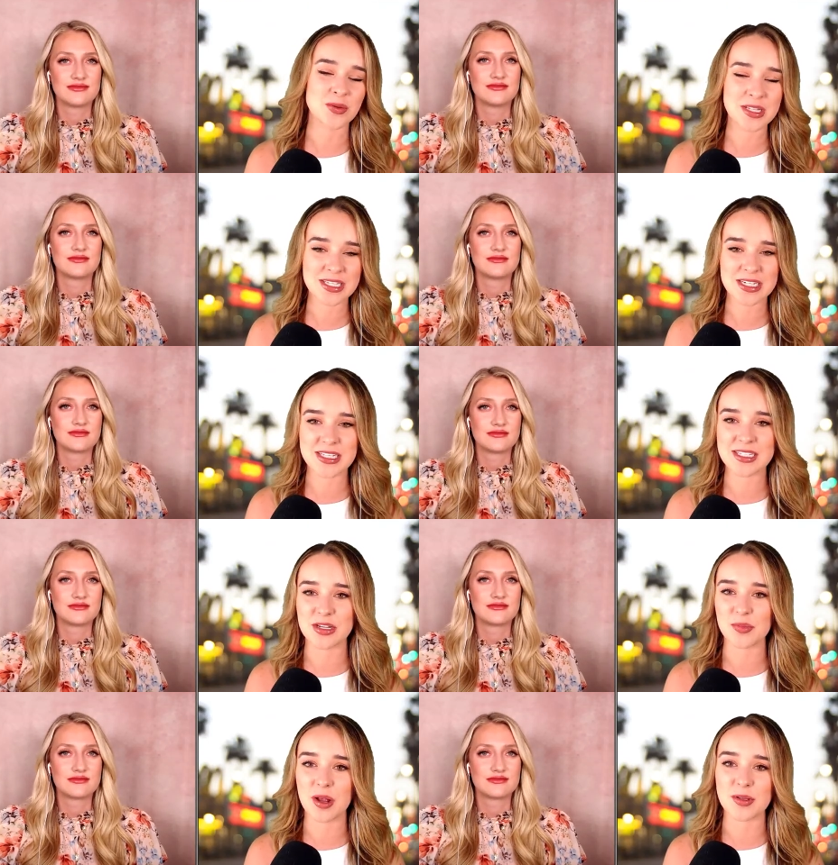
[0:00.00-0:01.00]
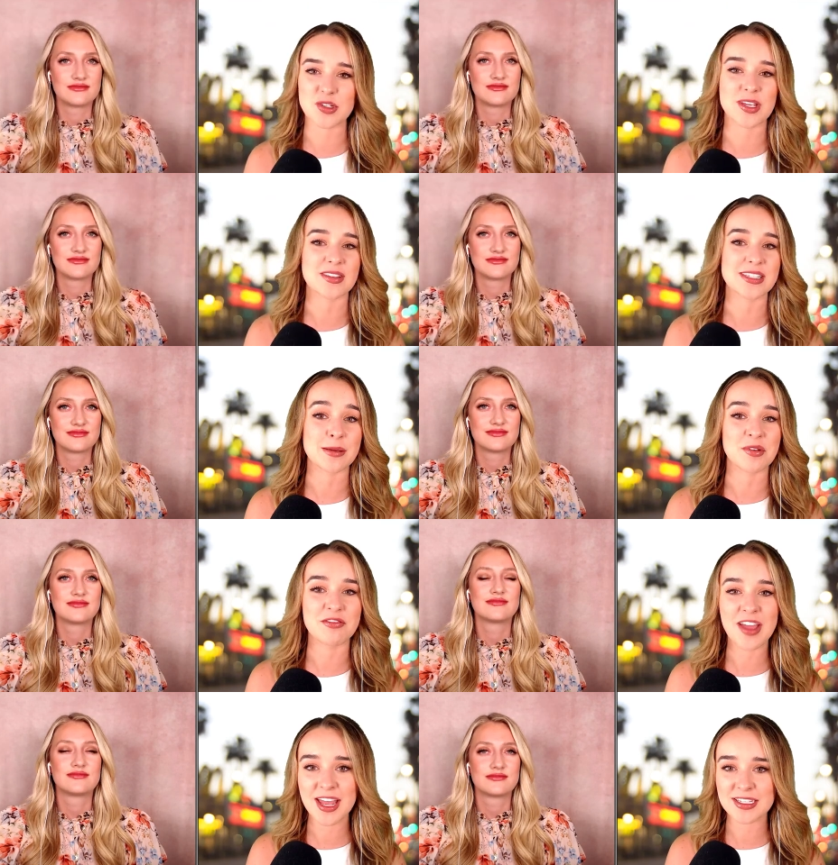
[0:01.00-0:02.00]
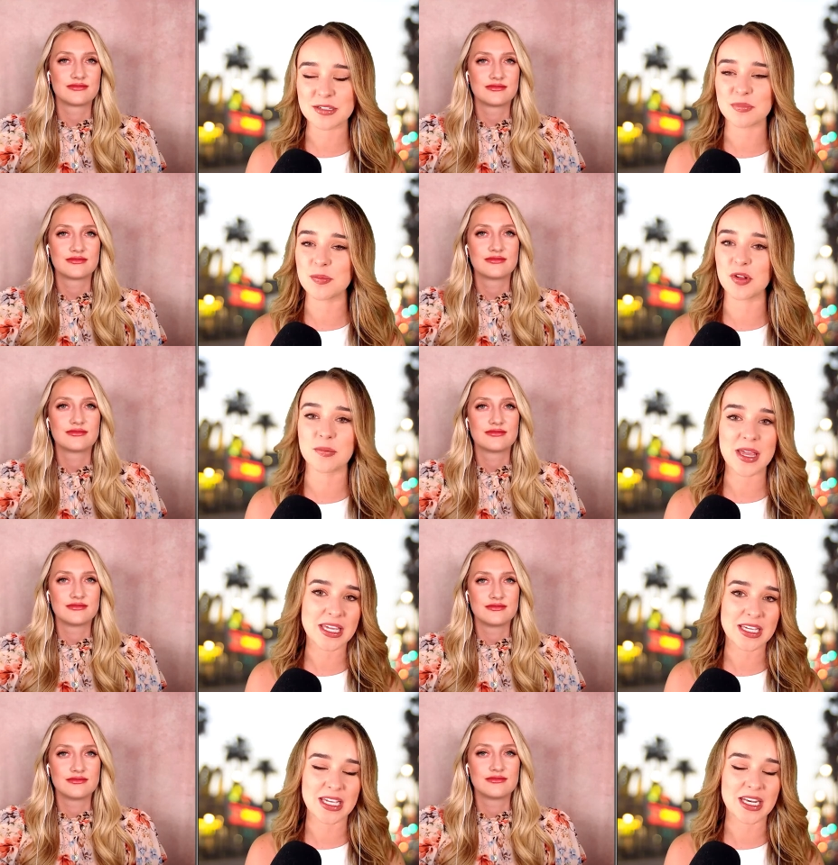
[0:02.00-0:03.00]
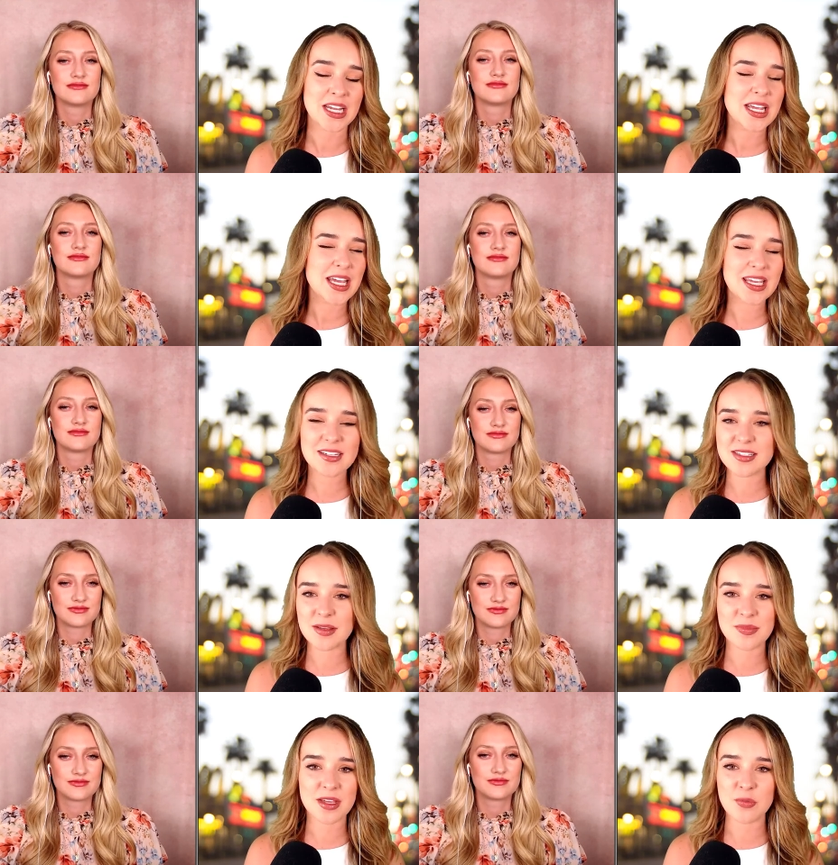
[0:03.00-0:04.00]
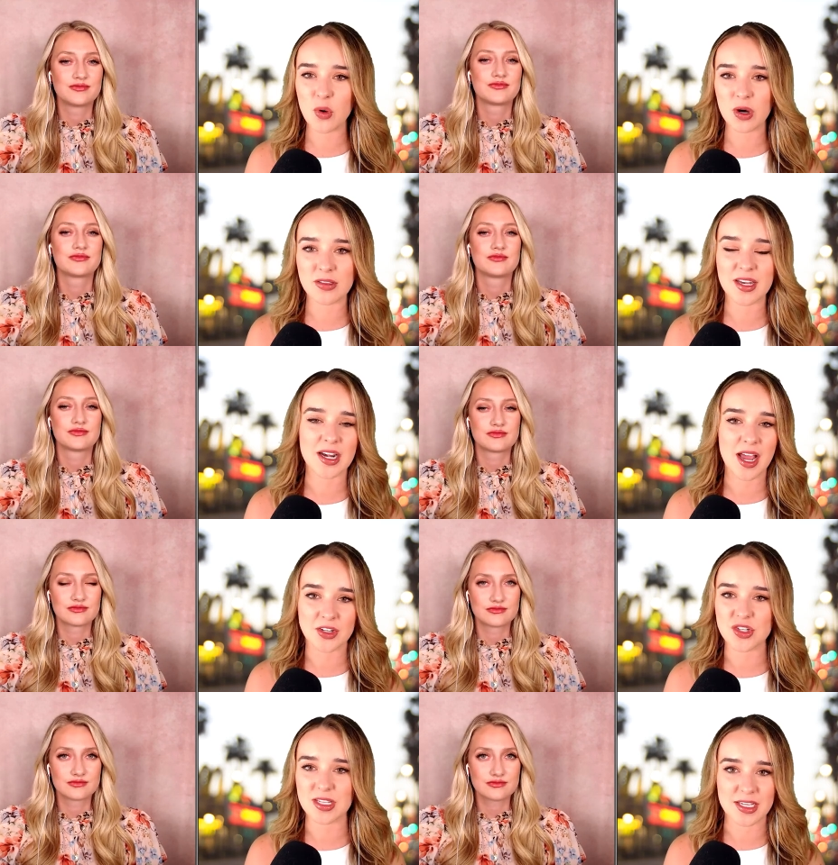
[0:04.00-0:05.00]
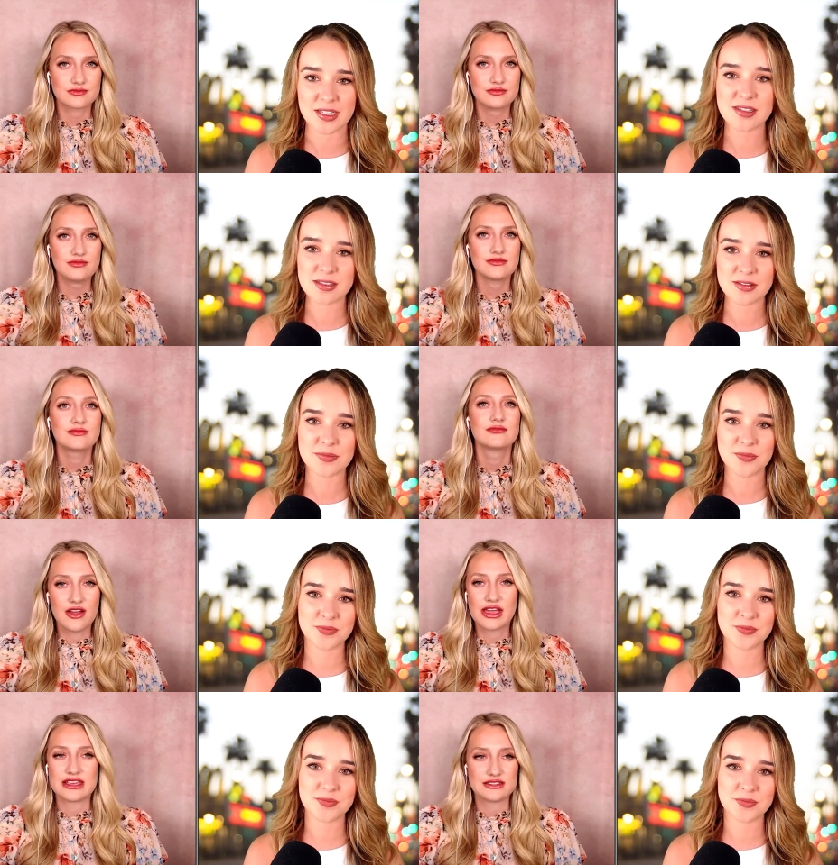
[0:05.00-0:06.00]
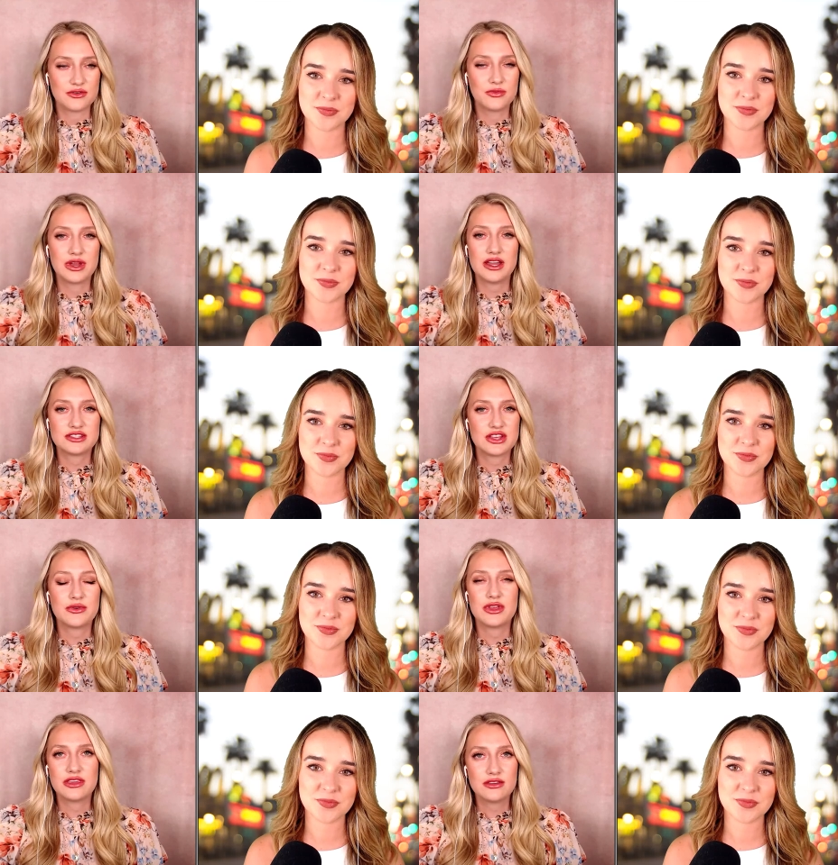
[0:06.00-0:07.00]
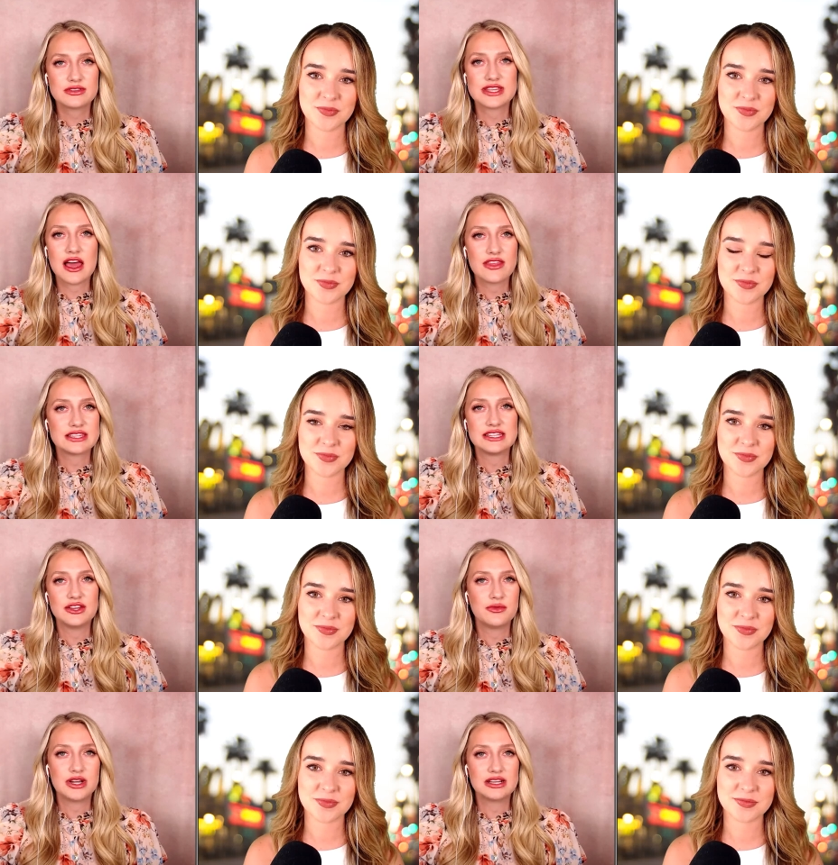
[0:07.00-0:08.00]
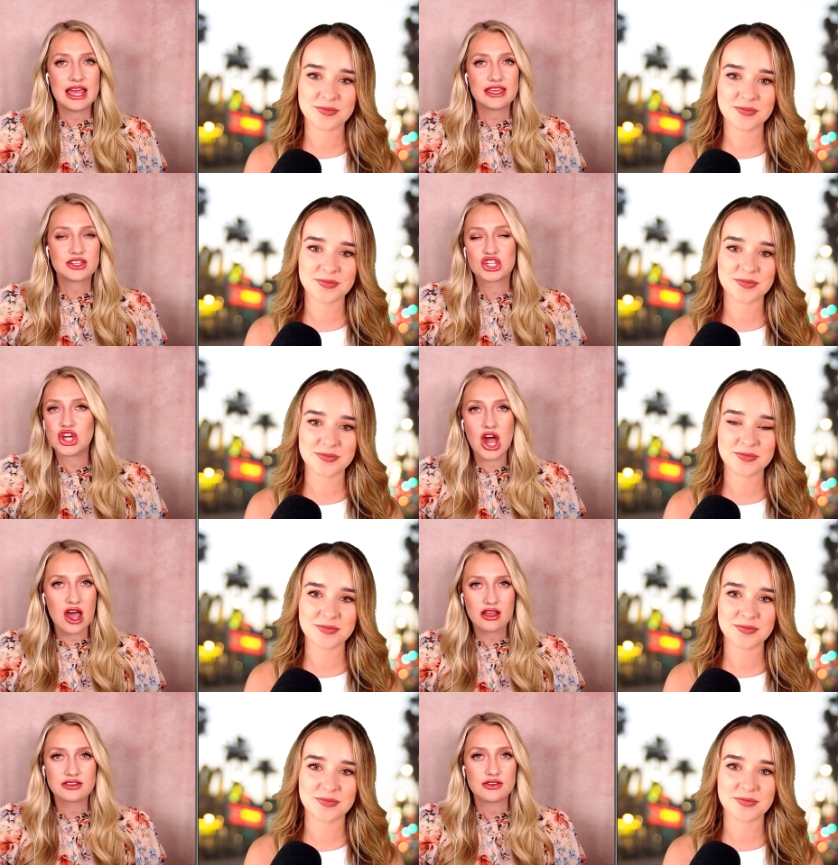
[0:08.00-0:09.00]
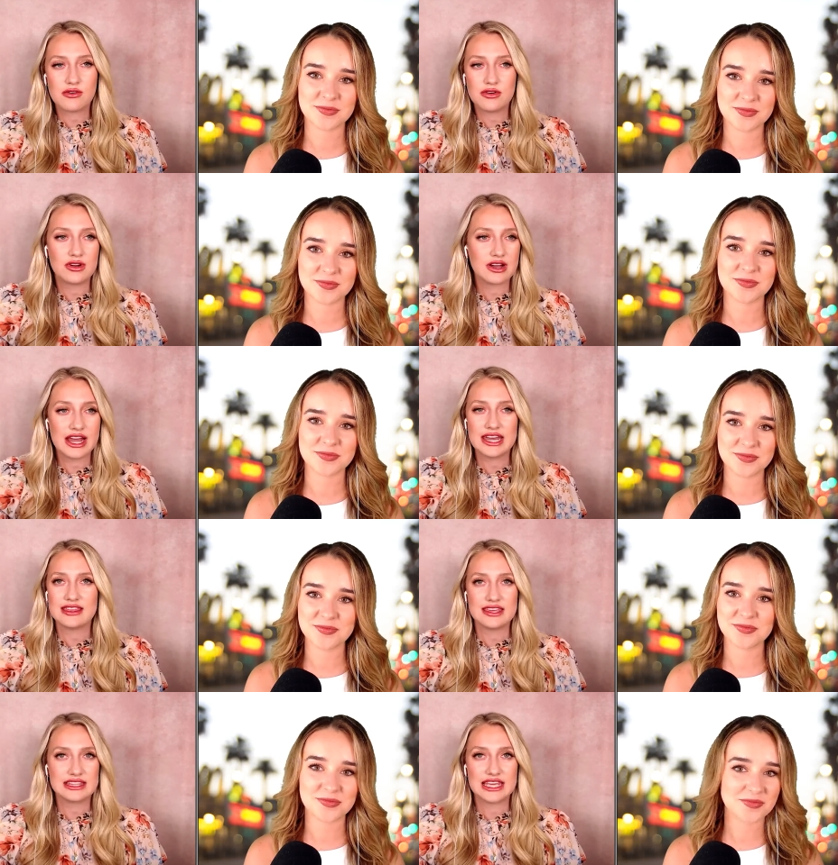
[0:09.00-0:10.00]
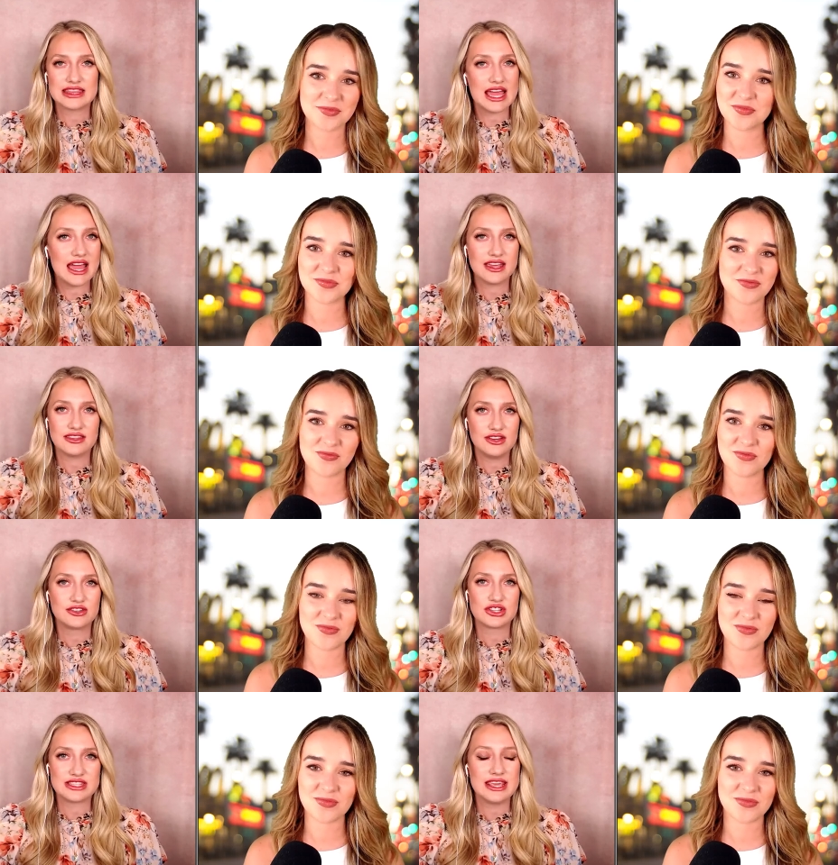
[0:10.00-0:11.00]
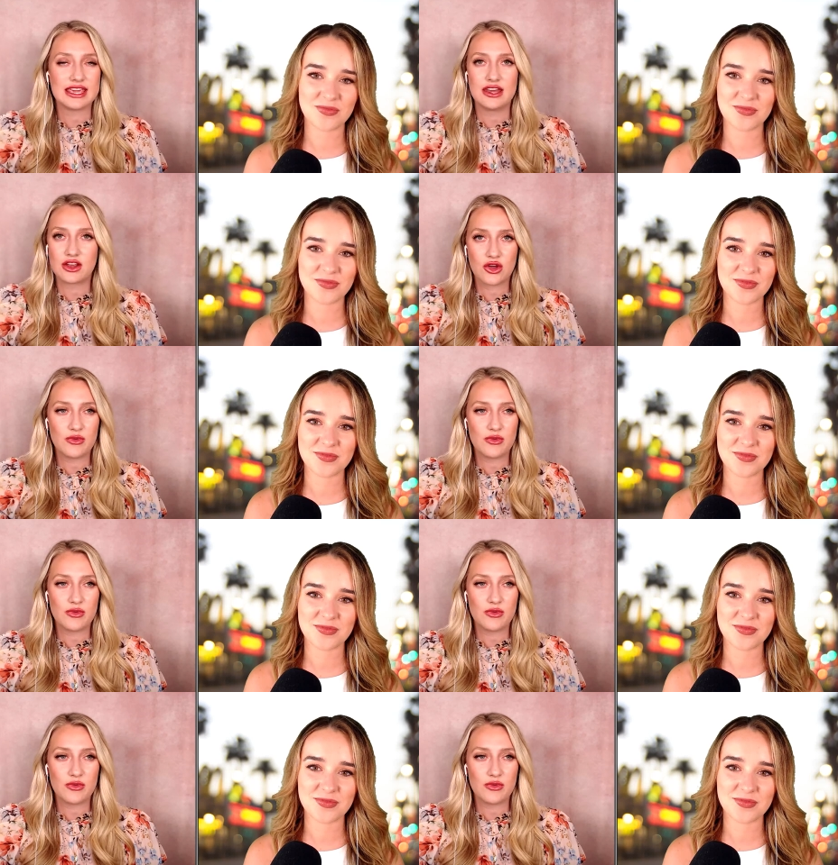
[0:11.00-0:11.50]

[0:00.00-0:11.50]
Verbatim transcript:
Speaker 1: a coincidence. They're probably just at the same event and people are making it into something more than it actually is.
Speaker 2: Okay, so we so you saw this and you weren't like shocked or anything like that. You're just thinking